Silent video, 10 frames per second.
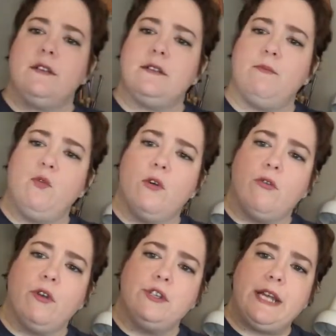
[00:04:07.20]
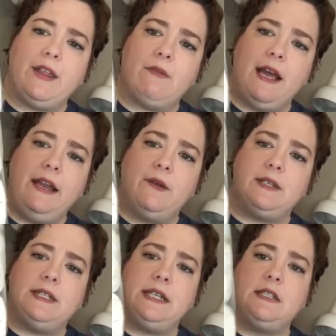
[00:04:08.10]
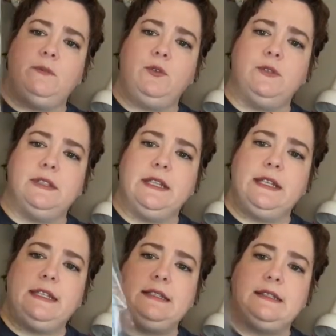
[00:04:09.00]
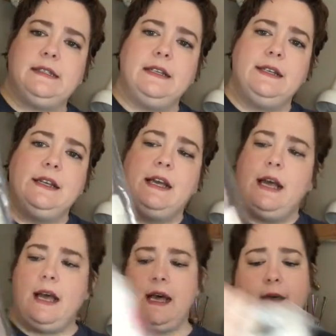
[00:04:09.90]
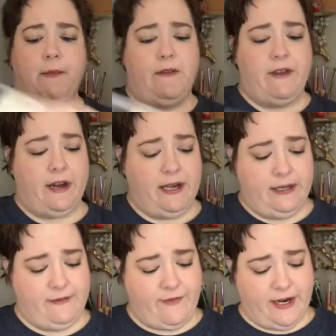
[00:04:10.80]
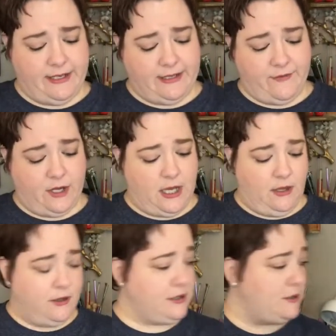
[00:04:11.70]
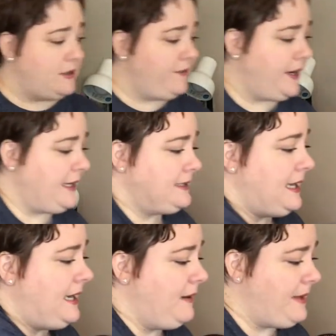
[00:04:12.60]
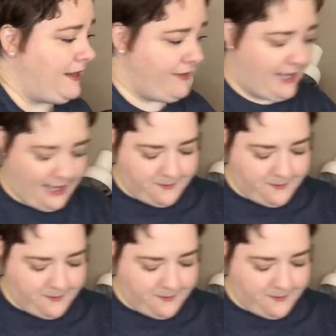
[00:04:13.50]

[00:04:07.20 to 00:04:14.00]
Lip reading: more crochet thread. There were 6 spools in this, of various different colors, so I was very excited about that.